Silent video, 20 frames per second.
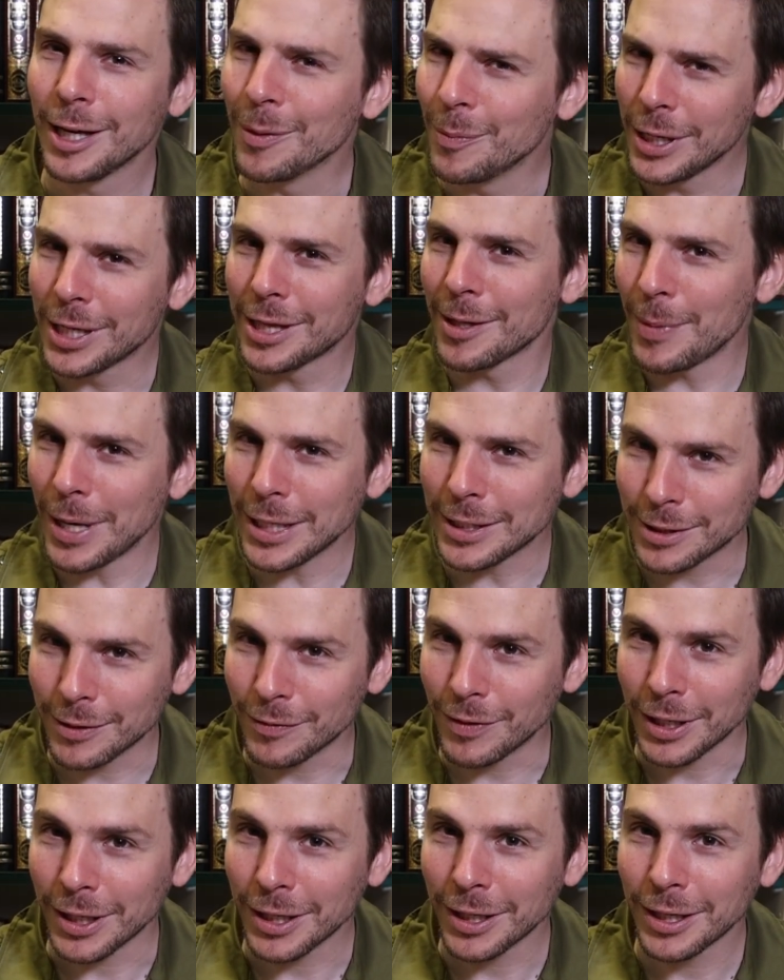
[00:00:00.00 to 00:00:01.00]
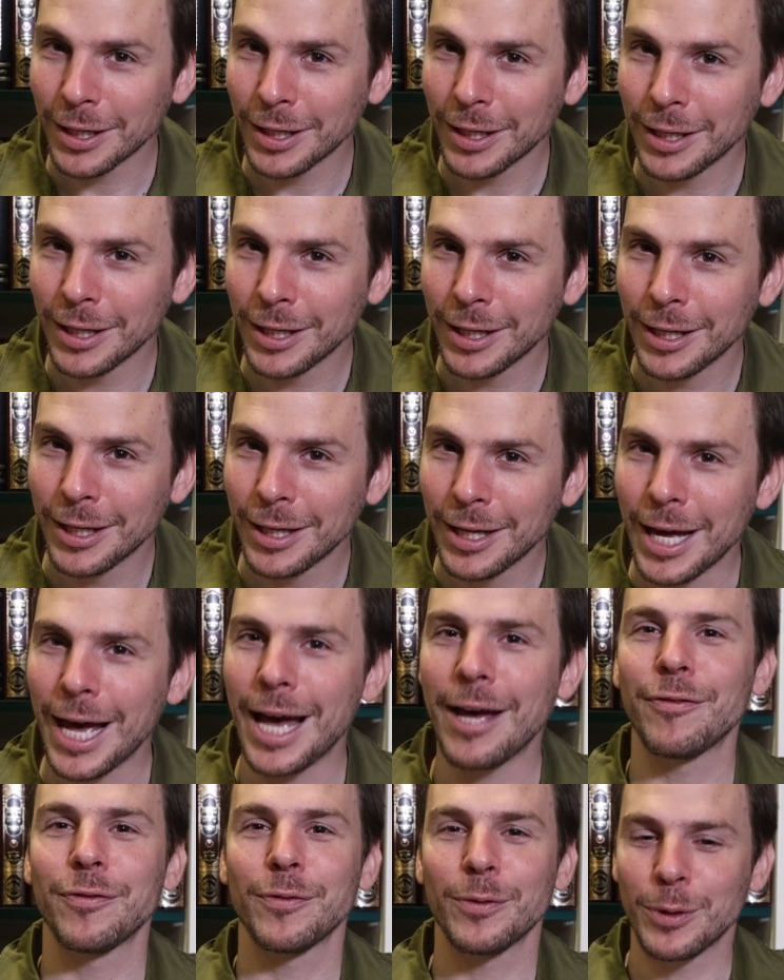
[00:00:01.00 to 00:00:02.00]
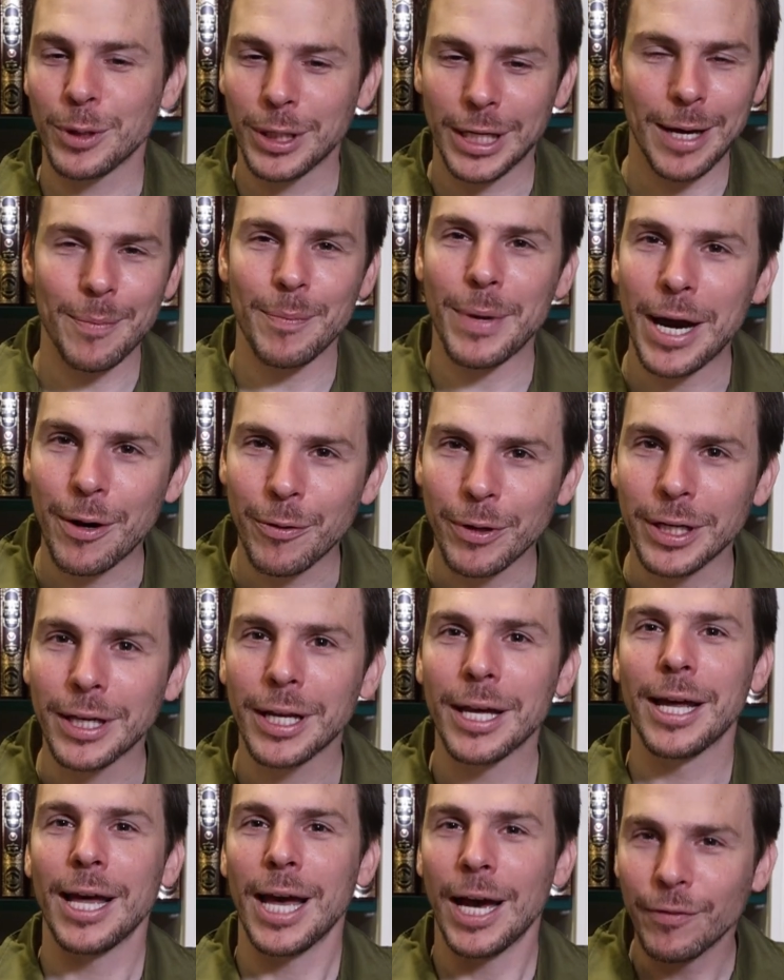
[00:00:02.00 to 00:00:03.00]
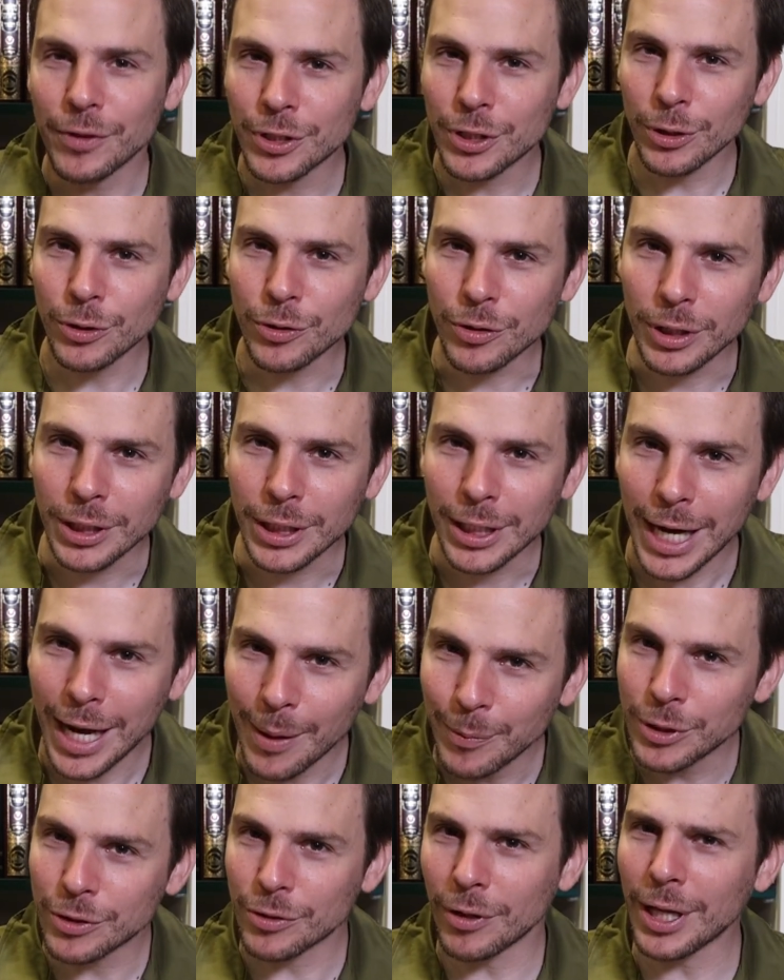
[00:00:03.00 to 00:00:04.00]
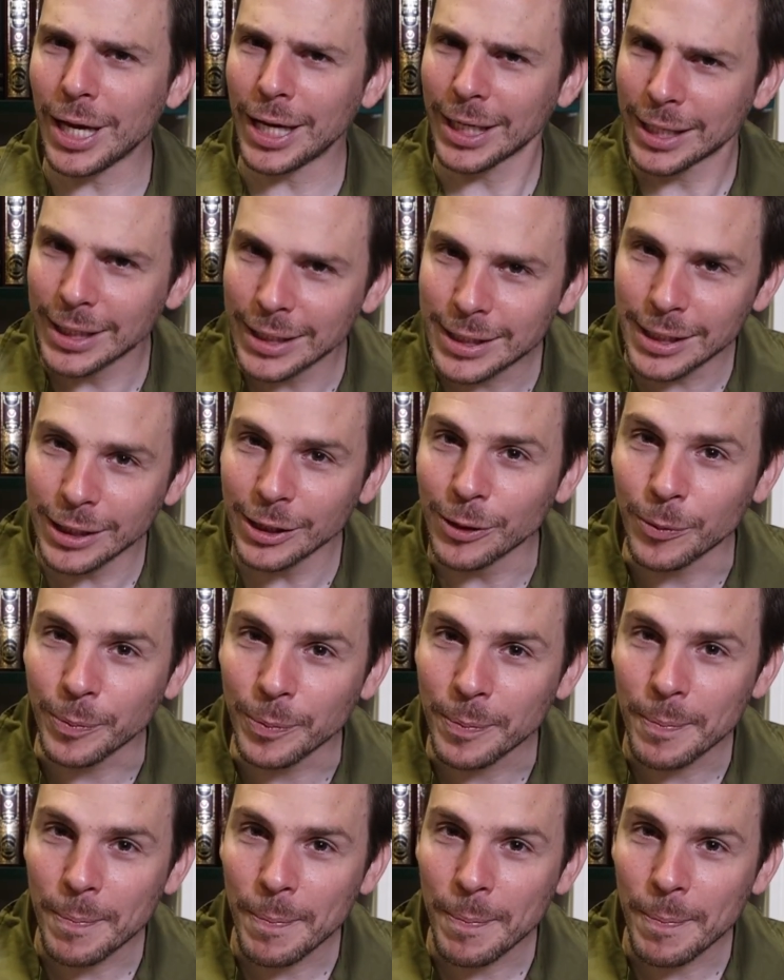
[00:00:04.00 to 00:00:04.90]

Make the best of it. Get married, have children. Am Yisrael Chai, continue.